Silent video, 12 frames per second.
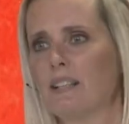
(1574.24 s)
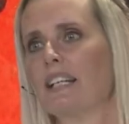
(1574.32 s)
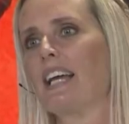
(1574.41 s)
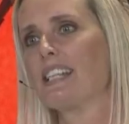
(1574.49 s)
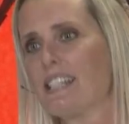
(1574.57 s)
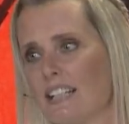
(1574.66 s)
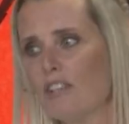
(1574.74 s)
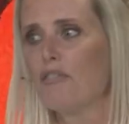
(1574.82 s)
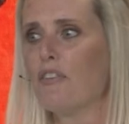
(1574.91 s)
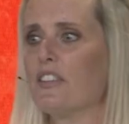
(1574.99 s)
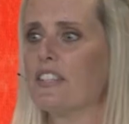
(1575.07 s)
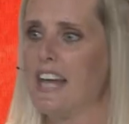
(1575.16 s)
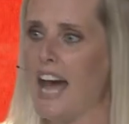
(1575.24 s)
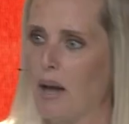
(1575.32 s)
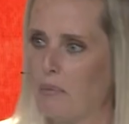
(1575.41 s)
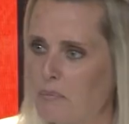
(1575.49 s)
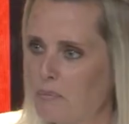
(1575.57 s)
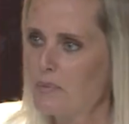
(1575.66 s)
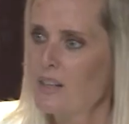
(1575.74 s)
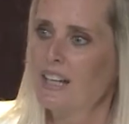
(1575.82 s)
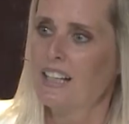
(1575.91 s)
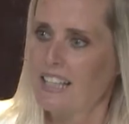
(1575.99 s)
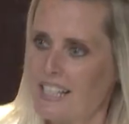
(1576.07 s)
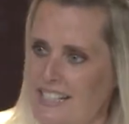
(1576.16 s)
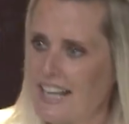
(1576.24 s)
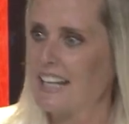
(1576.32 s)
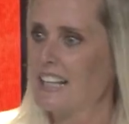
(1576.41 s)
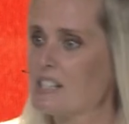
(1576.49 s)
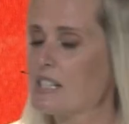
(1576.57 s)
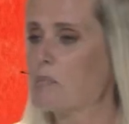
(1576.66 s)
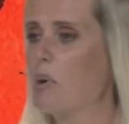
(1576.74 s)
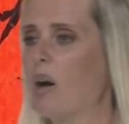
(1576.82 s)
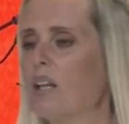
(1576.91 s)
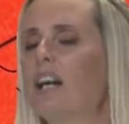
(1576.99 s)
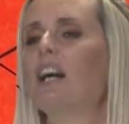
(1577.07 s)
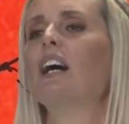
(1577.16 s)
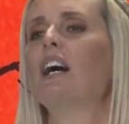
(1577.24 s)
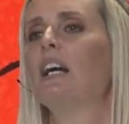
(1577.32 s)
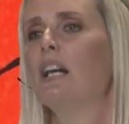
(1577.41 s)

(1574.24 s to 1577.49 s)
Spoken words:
And it gets a little further down. Letters are getting a little smaller.